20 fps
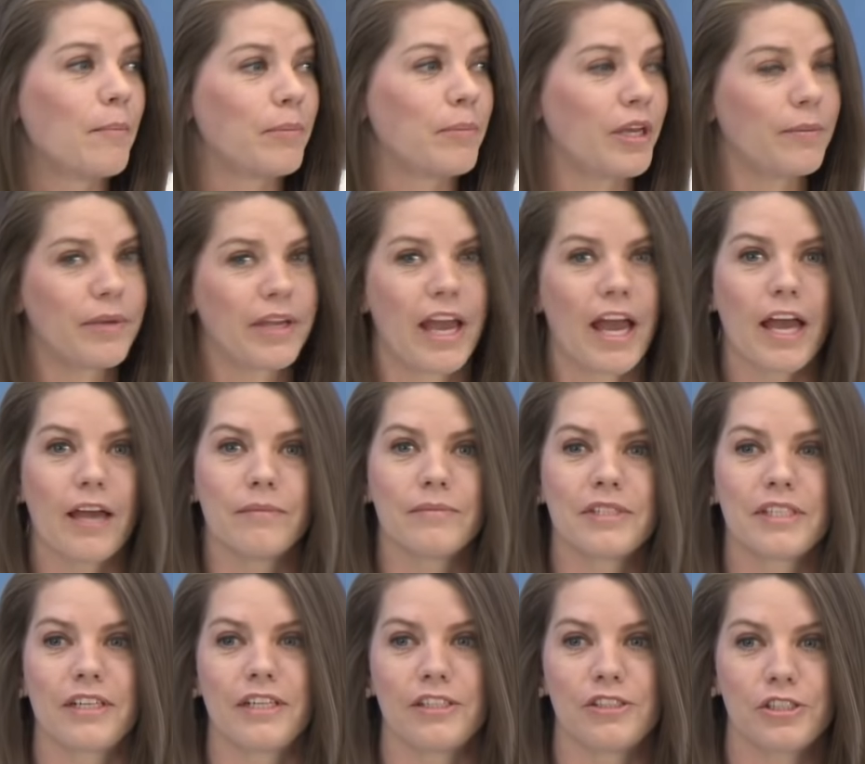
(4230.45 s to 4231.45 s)

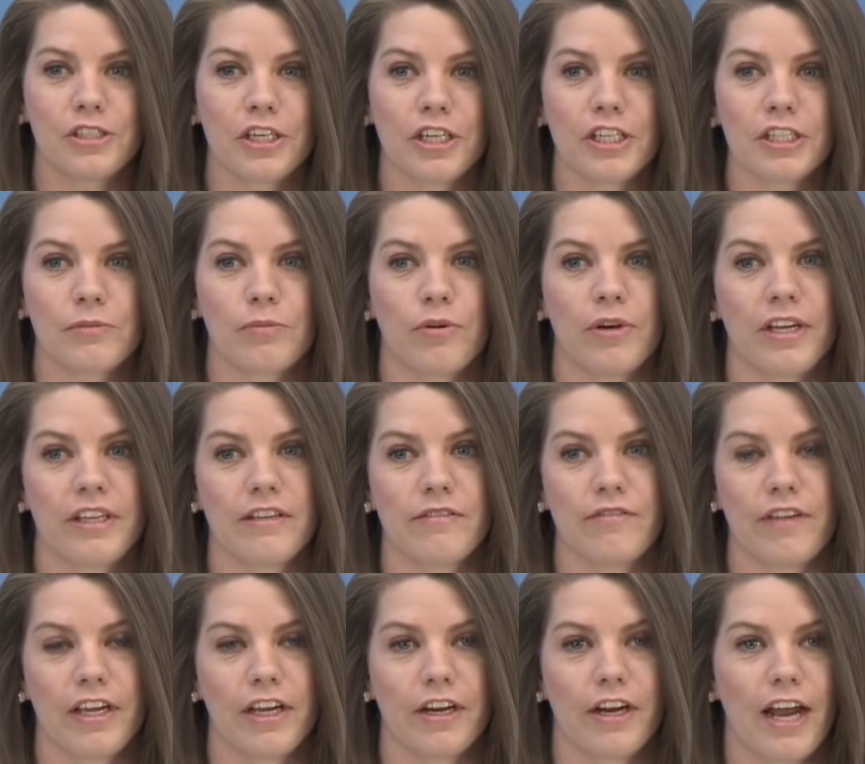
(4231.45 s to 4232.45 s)
PBMs and insurers pointing the
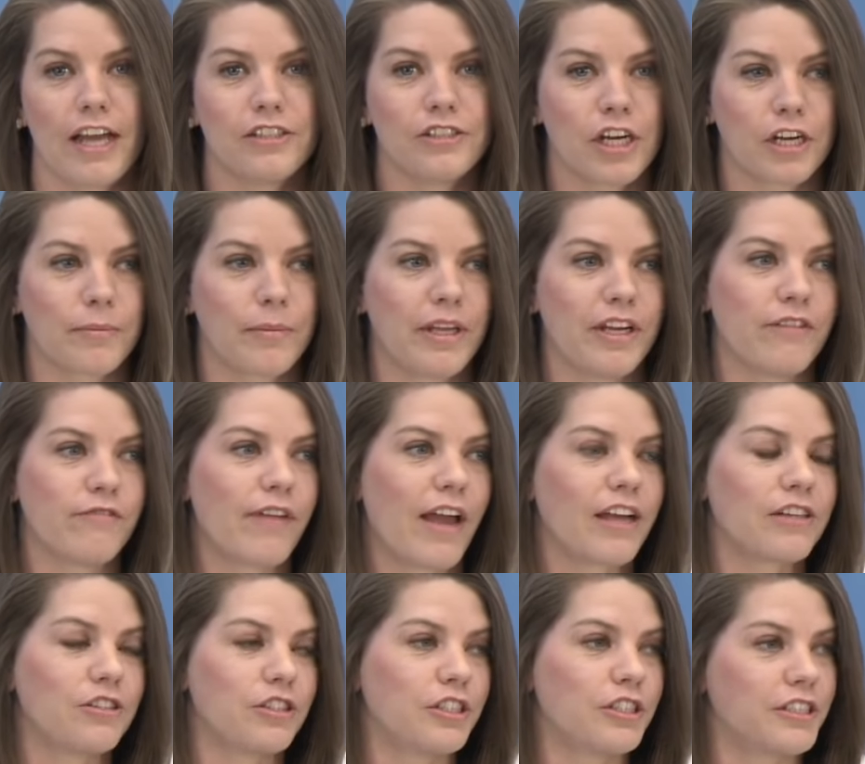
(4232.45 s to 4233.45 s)
finger at drug
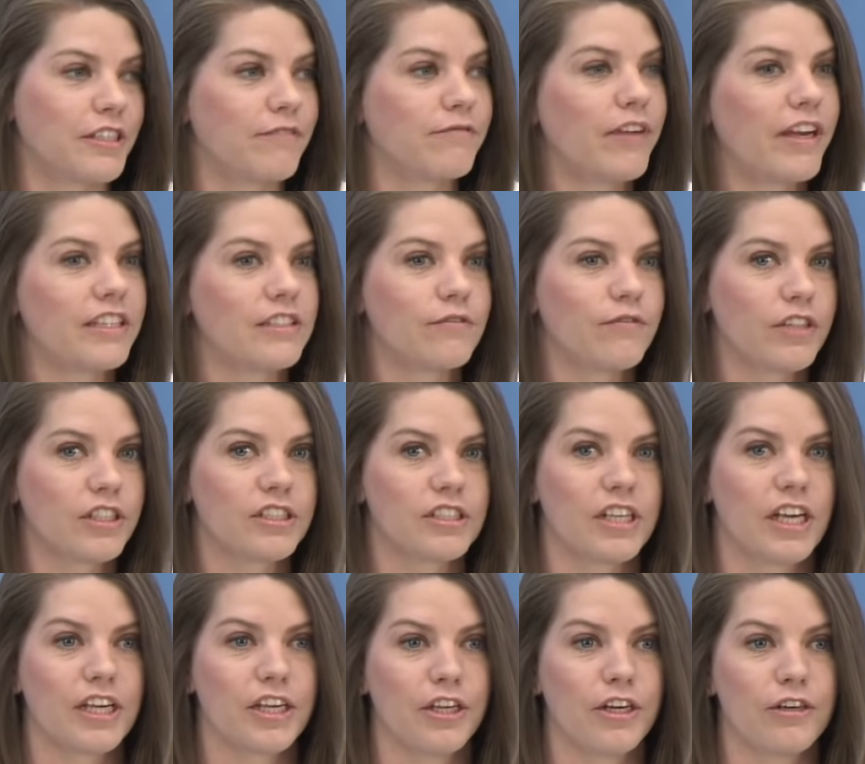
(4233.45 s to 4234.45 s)
manufacturers and vice
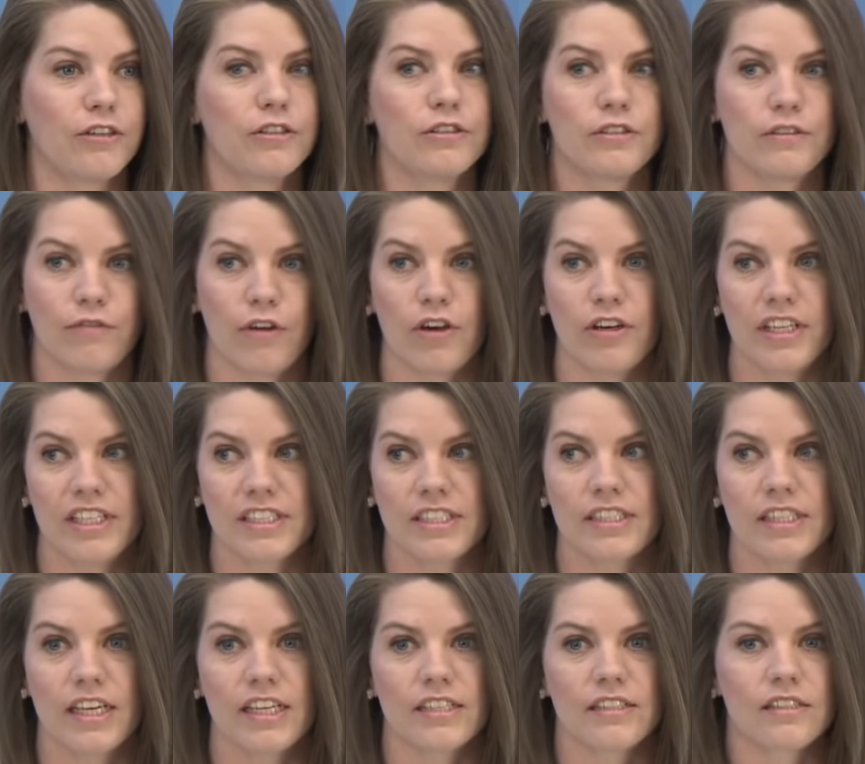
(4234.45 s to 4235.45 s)
versa, you know, whose fault is
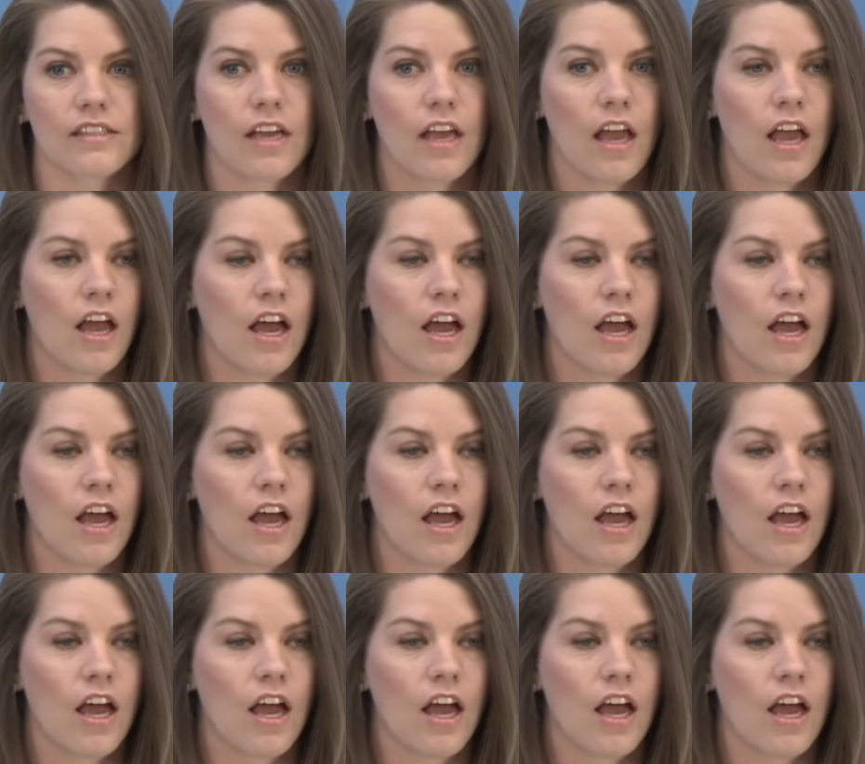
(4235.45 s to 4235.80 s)
this?